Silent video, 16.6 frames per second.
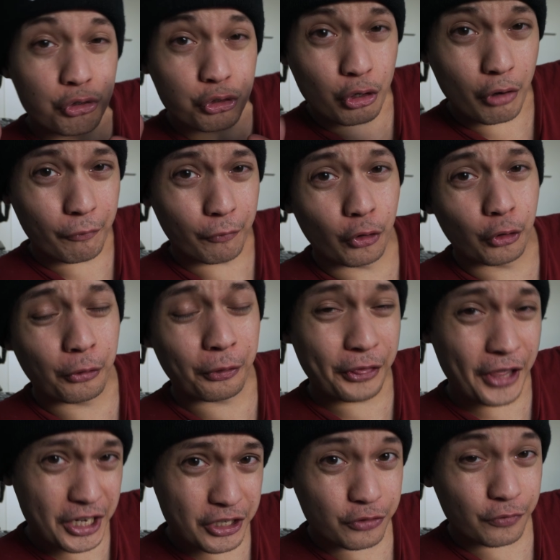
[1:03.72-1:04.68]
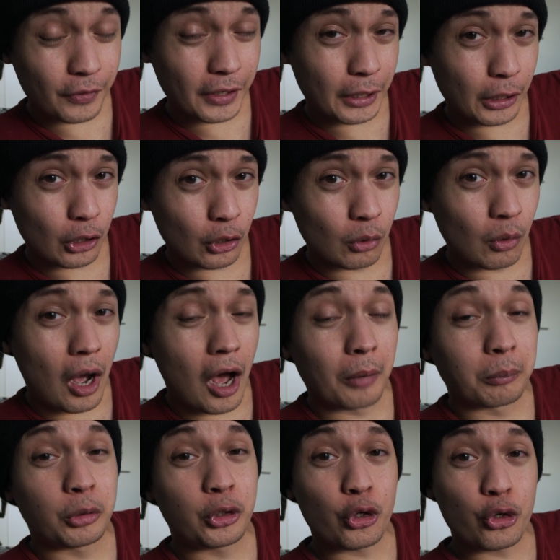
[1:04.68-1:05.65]
So for this video,
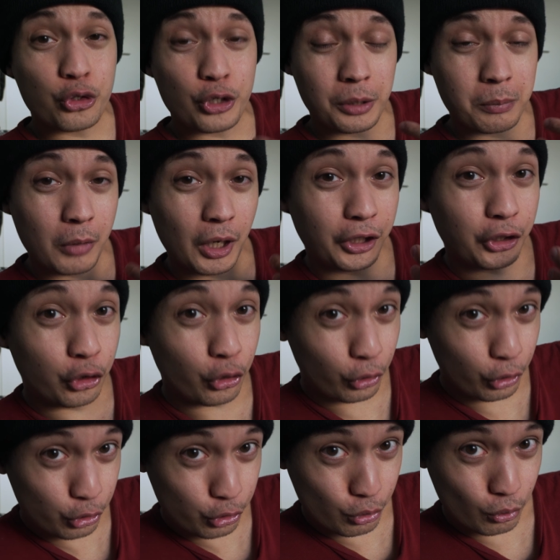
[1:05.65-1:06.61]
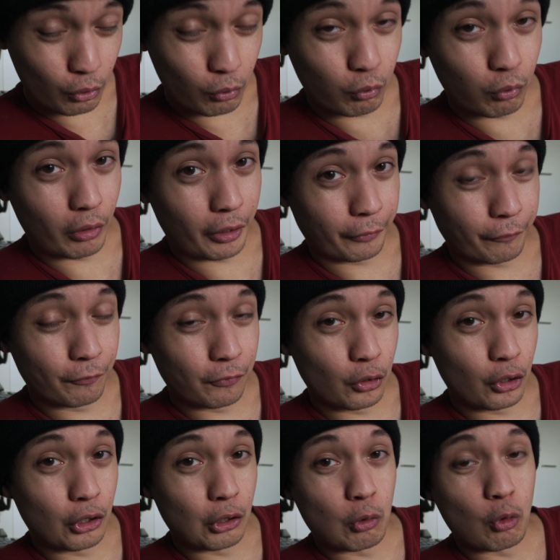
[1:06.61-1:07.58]
I'm using my usual
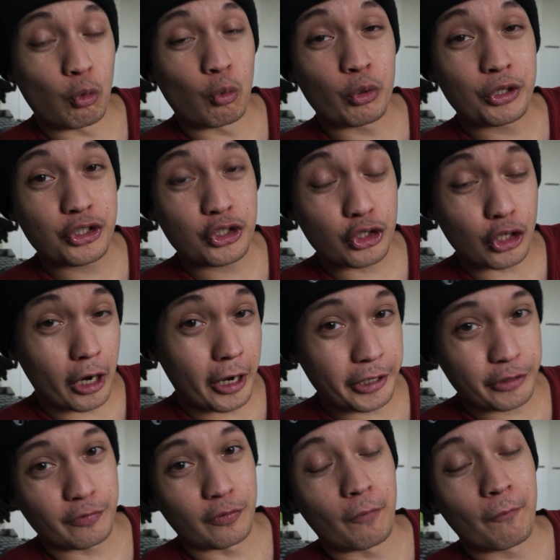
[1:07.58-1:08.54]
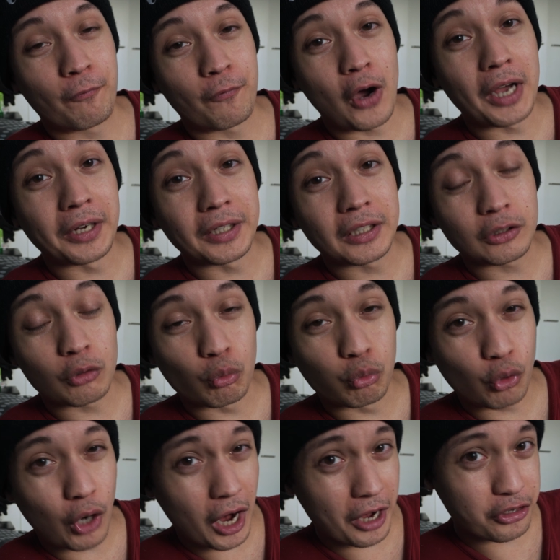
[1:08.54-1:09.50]
workflow, which starts from finding the
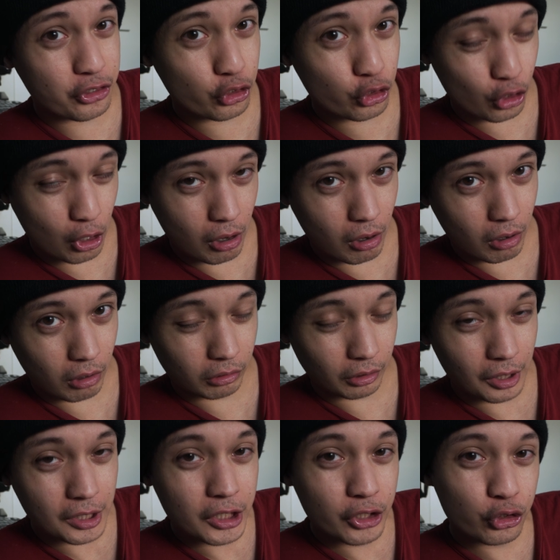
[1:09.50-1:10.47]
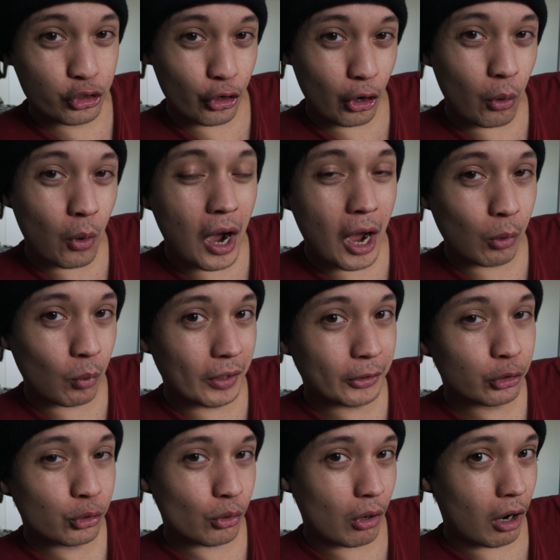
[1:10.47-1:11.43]
right song. So I
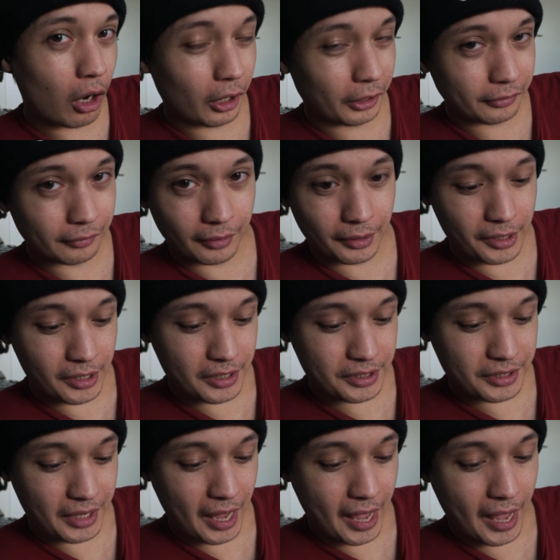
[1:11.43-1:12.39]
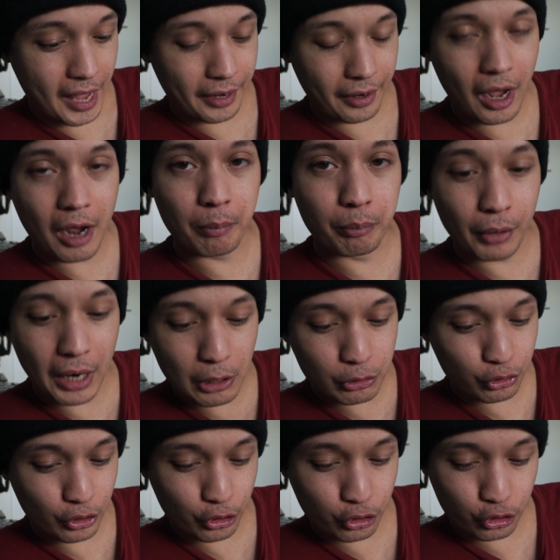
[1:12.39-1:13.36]
went to Artlist and I
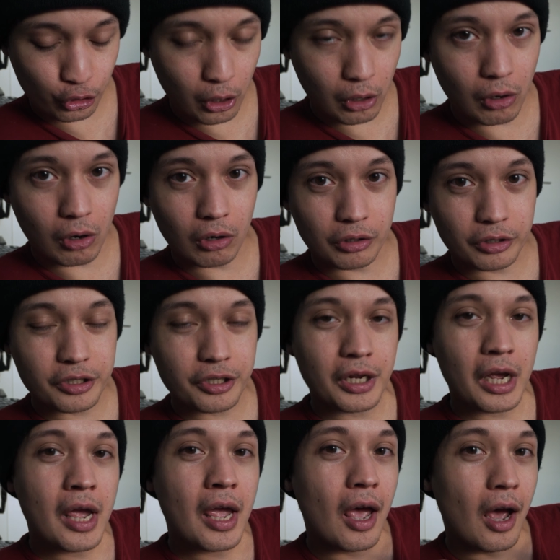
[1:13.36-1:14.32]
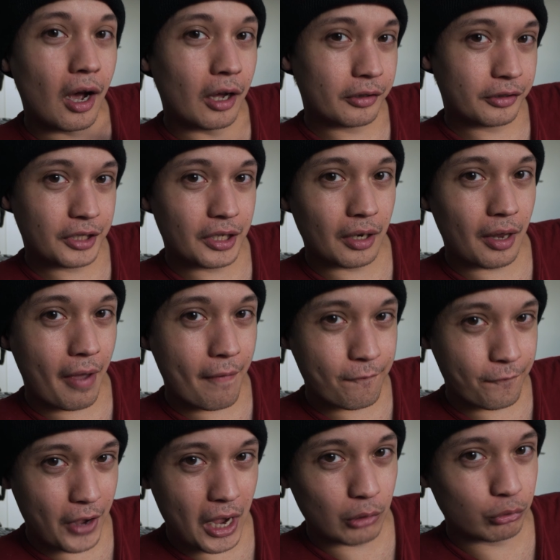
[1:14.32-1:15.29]
browsed the songs until I
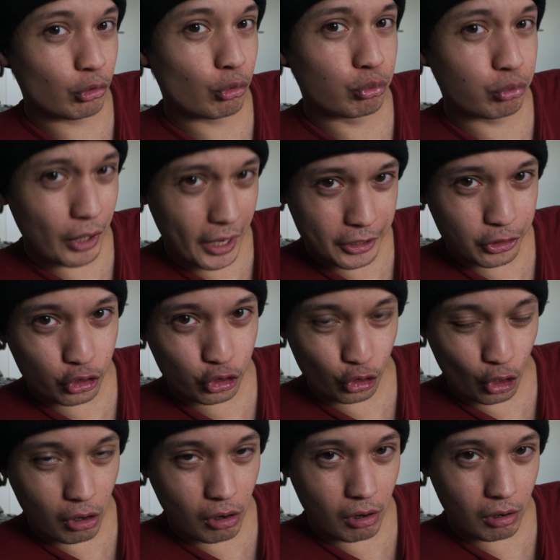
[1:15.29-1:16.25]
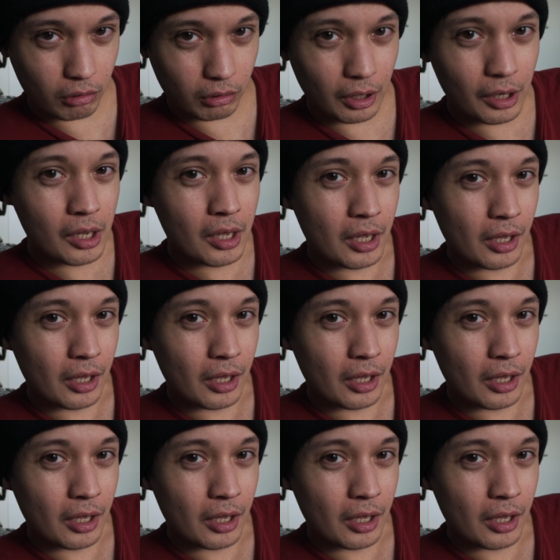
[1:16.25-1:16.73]
found the right song